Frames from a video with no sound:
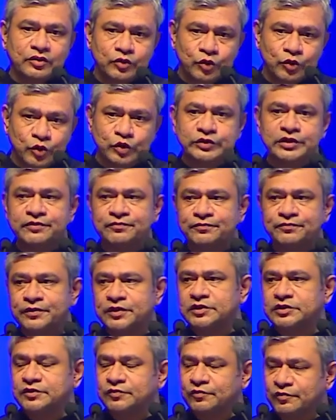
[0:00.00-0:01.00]
those
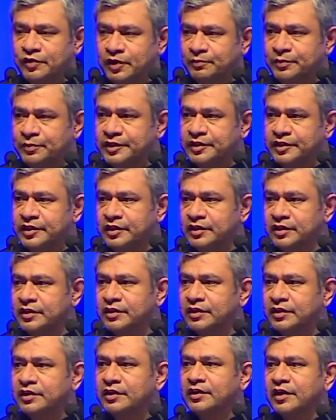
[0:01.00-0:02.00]
efforts will be the
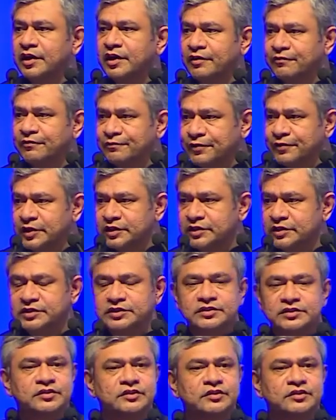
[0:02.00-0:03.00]

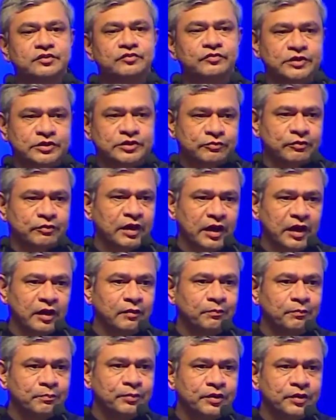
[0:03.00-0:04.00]
efforts which will
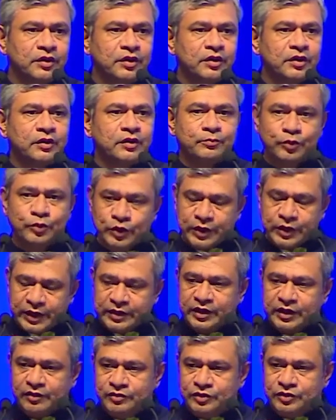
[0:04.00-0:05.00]
help
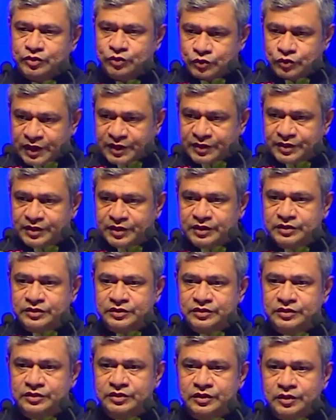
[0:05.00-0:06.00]
protect our
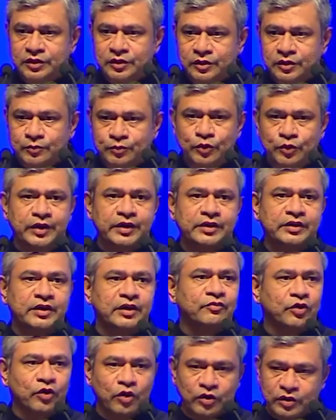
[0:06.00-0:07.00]
societies,
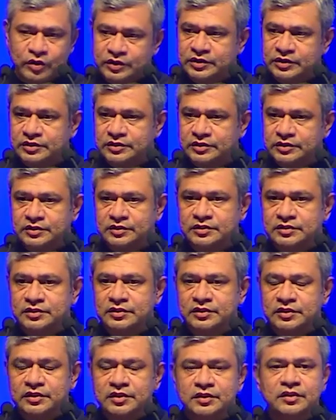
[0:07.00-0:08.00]
protect our
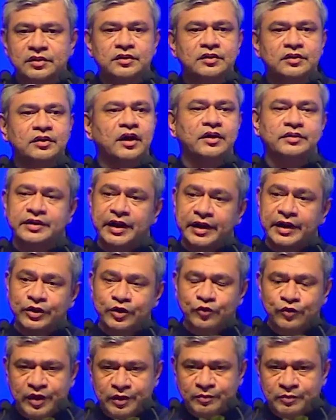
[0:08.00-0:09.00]
organizations. I
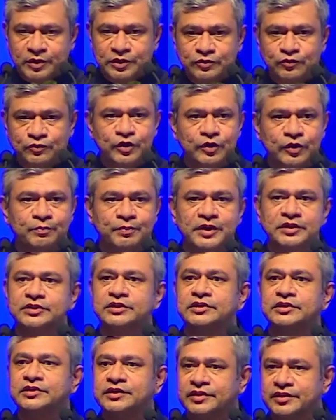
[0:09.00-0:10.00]
thank you very much for your
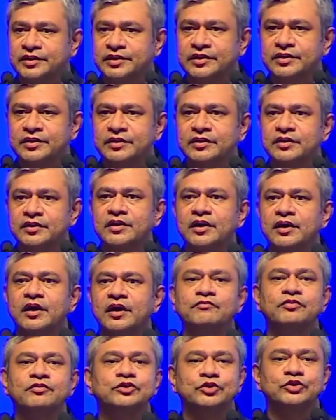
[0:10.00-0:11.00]
patient hearing
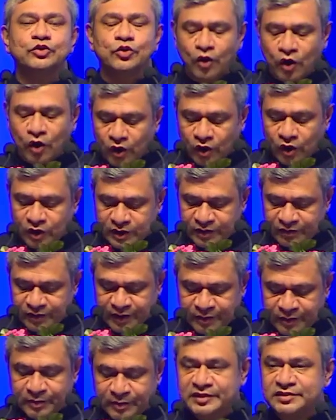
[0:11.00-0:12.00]
and wish you all the
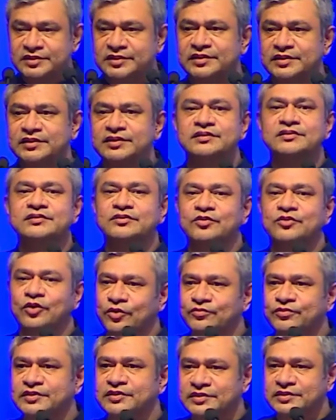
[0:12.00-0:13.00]
very best in this
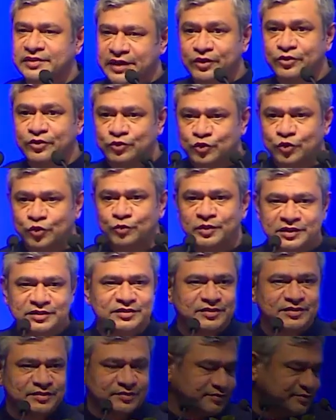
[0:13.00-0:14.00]
conference. Thank you so
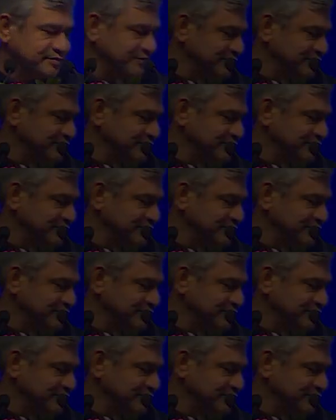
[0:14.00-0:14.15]
much.